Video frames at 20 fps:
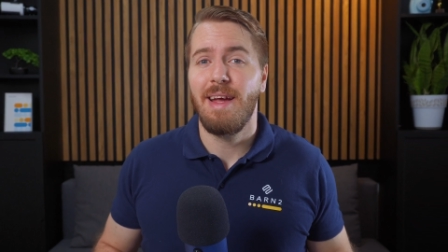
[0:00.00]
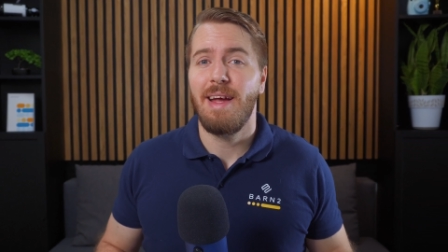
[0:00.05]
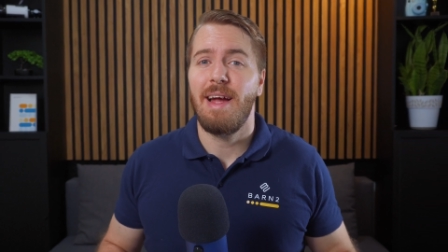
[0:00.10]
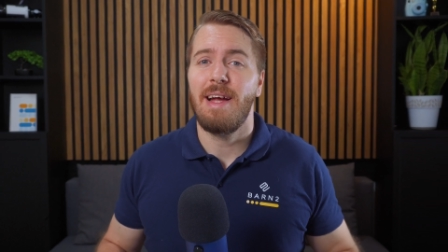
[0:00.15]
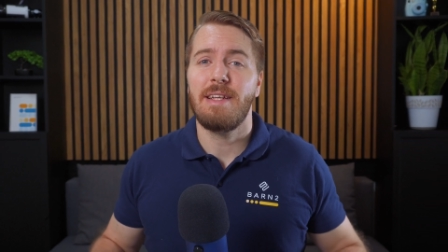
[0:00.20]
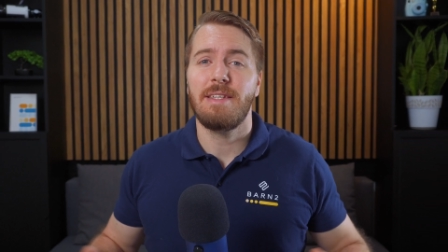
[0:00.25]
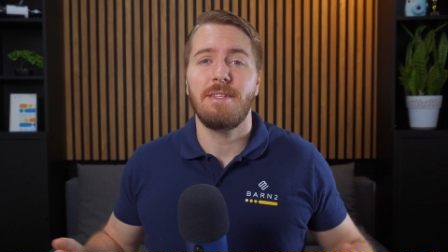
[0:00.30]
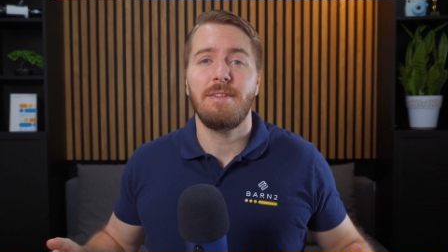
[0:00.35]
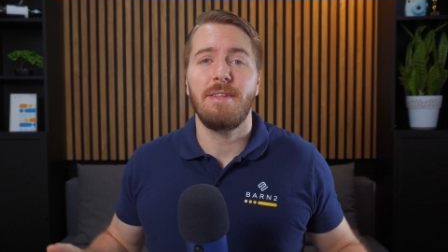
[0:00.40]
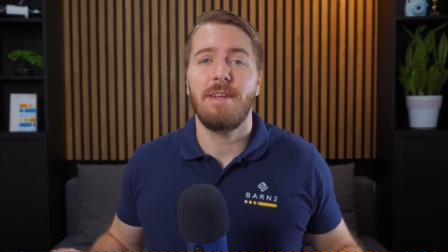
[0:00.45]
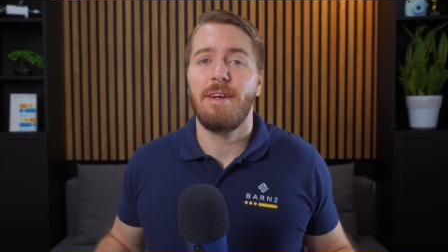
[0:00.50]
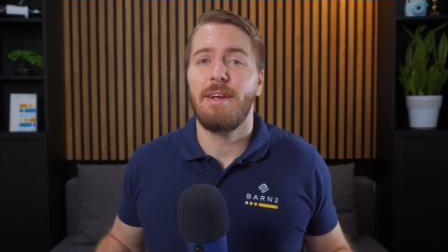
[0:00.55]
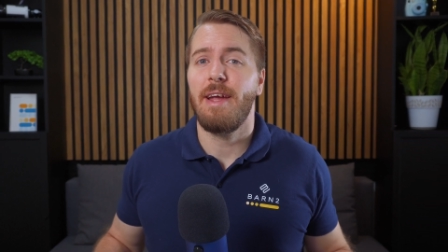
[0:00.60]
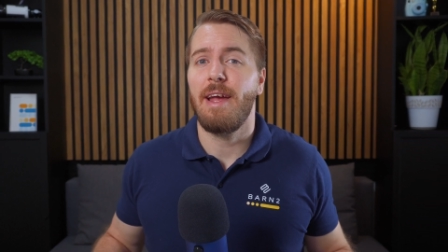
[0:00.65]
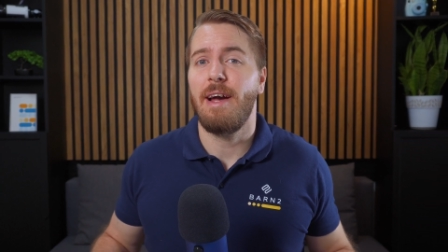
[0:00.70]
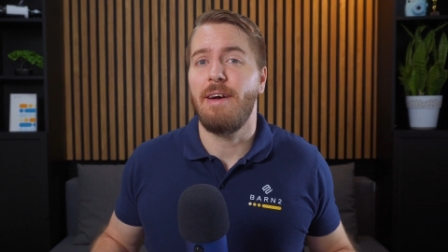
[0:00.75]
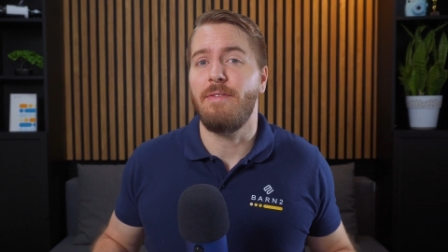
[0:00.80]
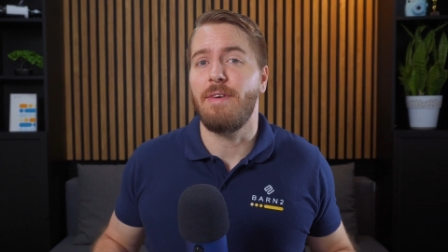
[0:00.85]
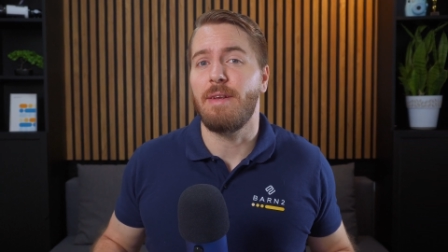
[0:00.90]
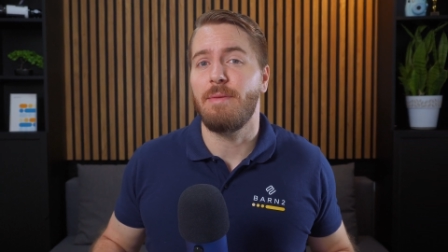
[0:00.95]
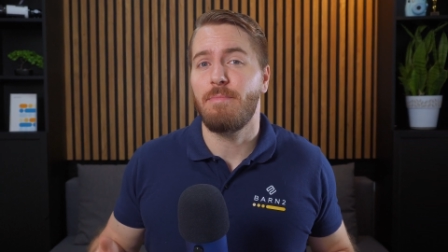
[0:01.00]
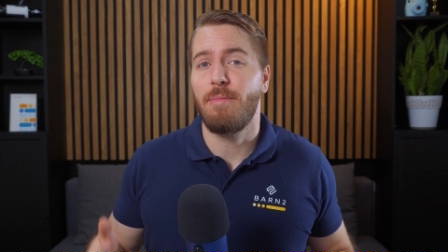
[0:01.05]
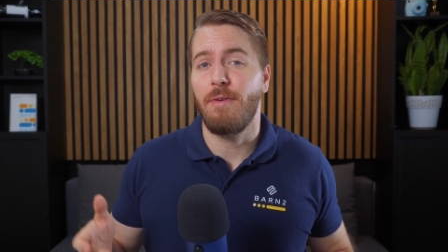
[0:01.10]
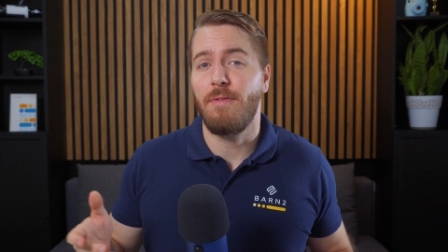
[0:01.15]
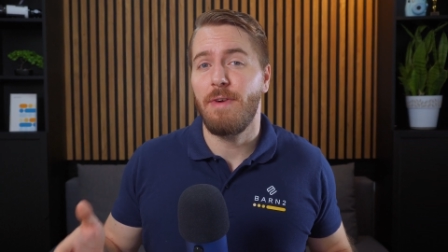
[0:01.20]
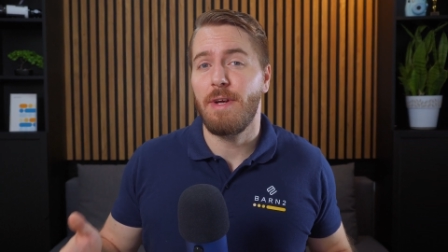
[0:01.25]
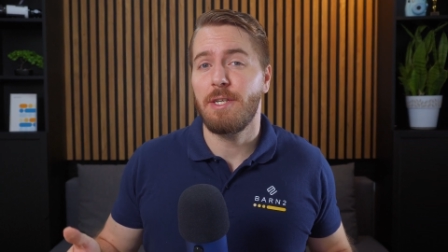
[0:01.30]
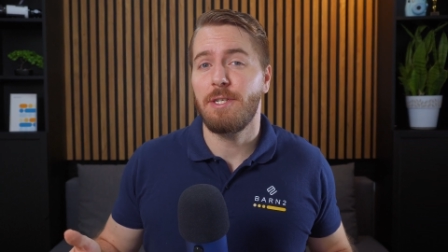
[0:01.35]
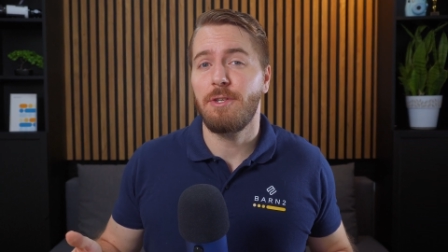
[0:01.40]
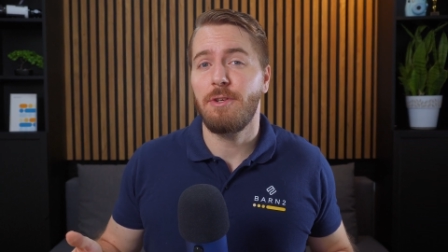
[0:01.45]
And so there you have it,
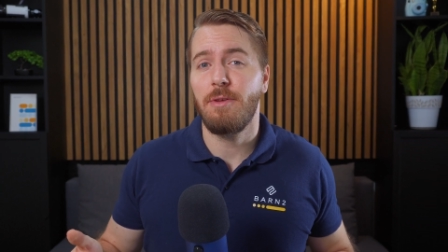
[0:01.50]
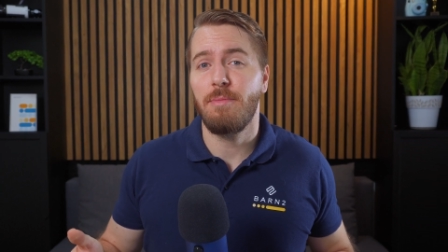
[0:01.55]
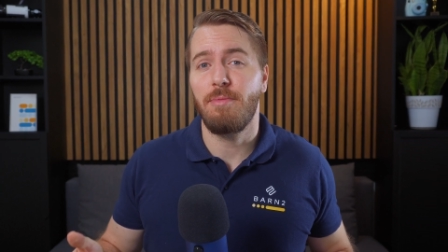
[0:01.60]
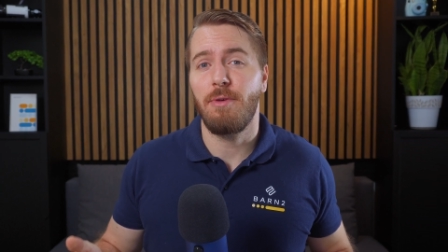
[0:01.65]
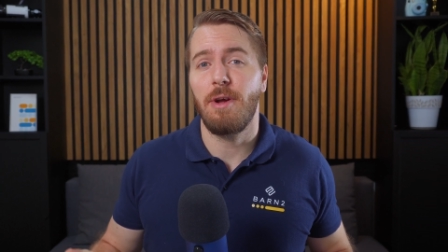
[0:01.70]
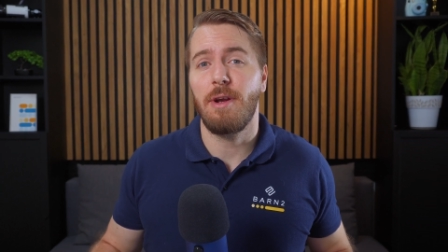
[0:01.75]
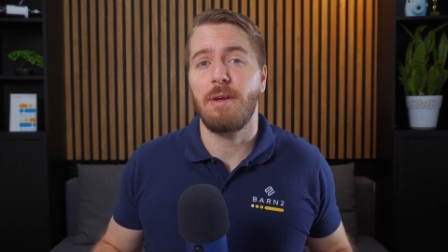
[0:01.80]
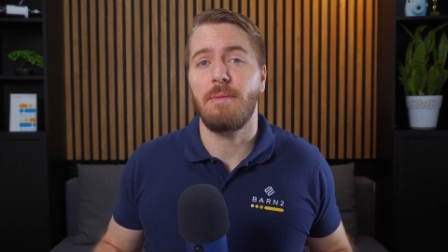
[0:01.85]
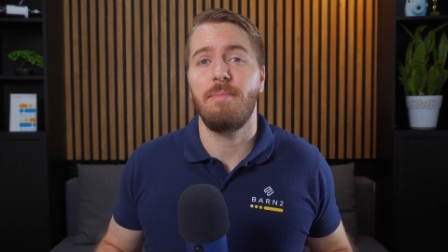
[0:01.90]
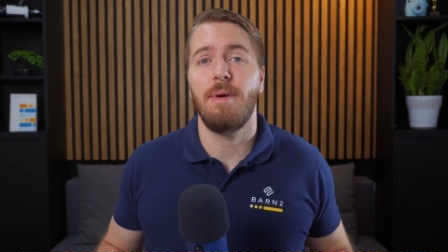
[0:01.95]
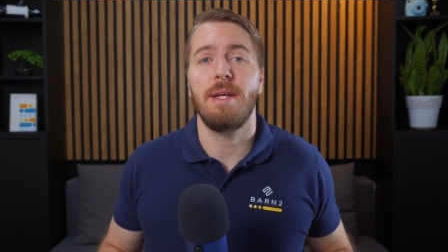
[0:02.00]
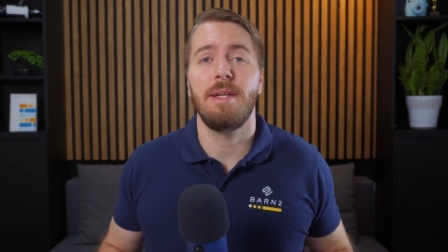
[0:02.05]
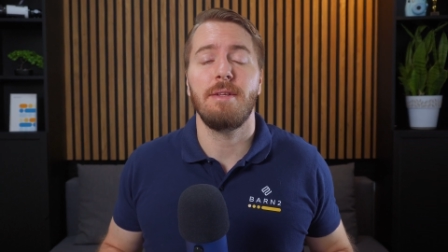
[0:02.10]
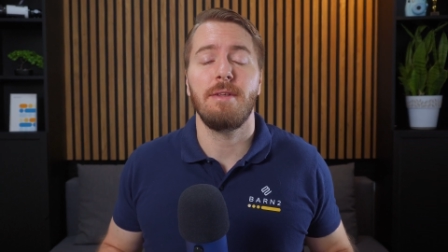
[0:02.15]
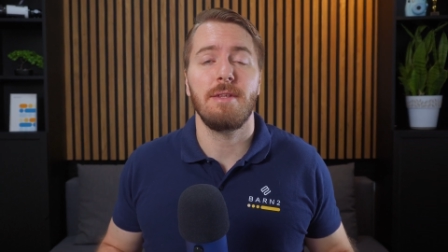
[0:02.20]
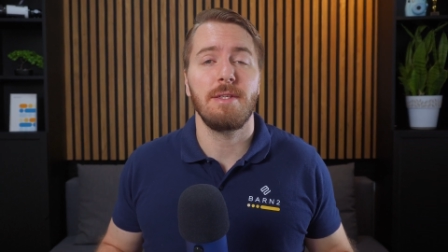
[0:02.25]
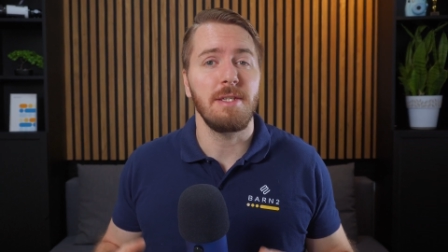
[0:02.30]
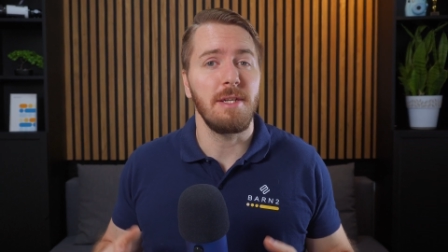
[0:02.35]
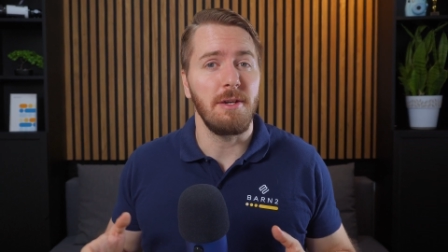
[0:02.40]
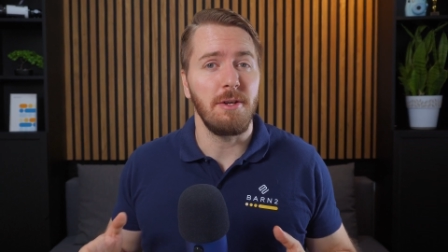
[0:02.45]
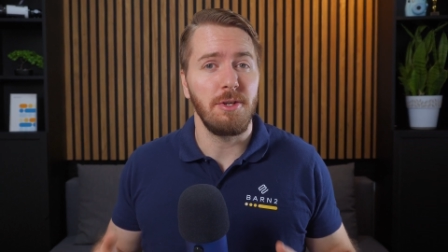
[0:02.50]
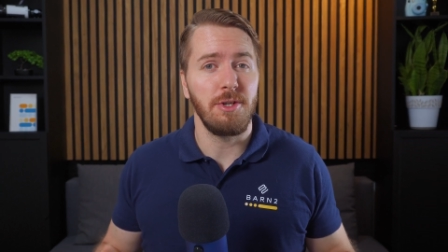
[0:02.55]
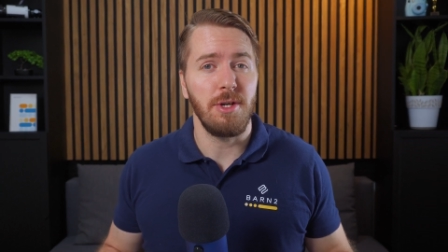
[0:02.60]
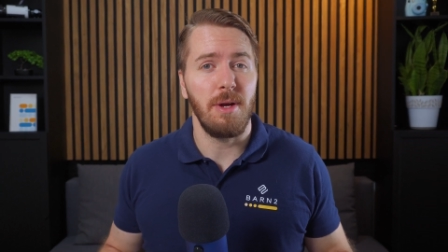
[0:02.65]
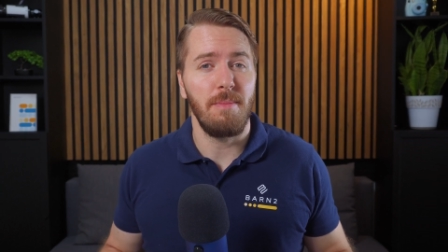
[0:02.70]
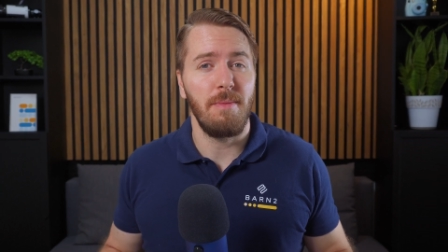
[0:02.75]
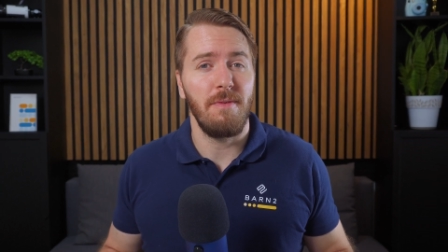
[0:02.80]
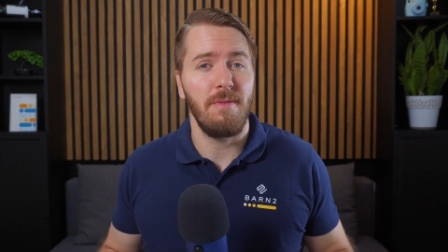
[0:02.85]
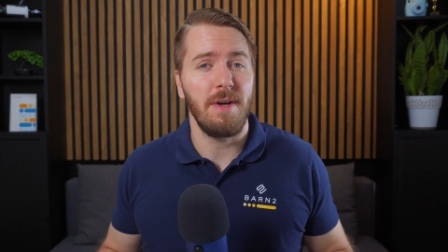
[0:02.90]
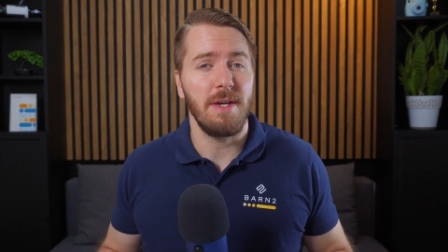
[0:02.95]
professional product bundles in your
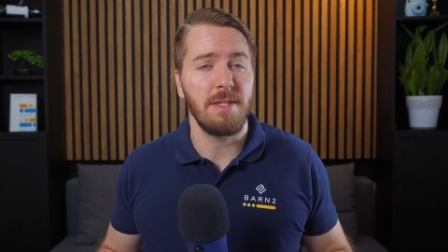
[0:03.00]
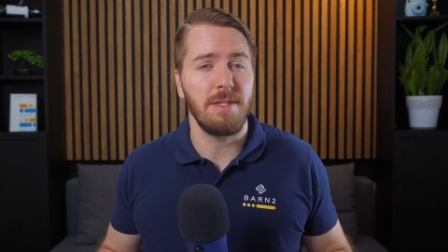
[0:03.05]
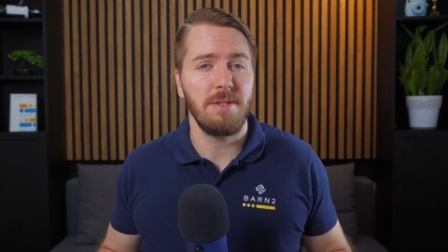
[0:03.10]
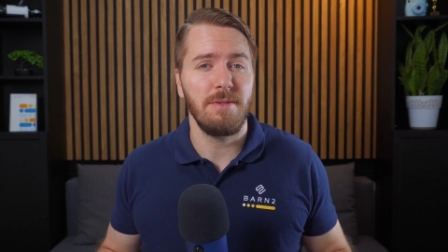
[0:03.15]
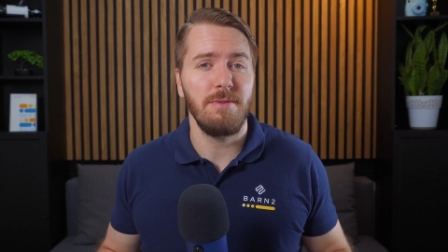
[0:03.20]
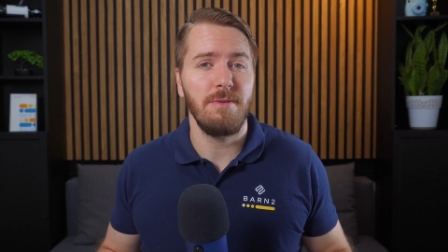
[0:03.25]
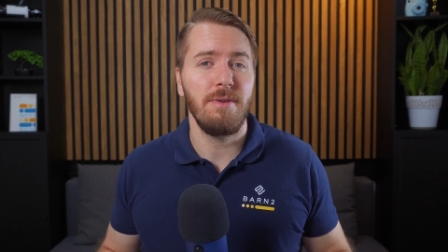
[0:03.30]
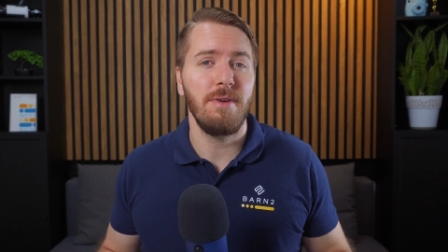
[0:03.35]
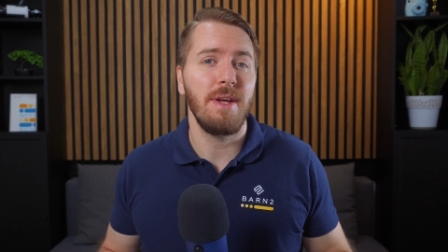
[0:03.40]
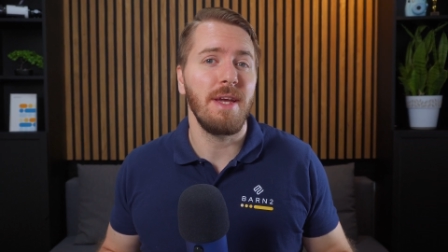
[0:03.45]
Shopify store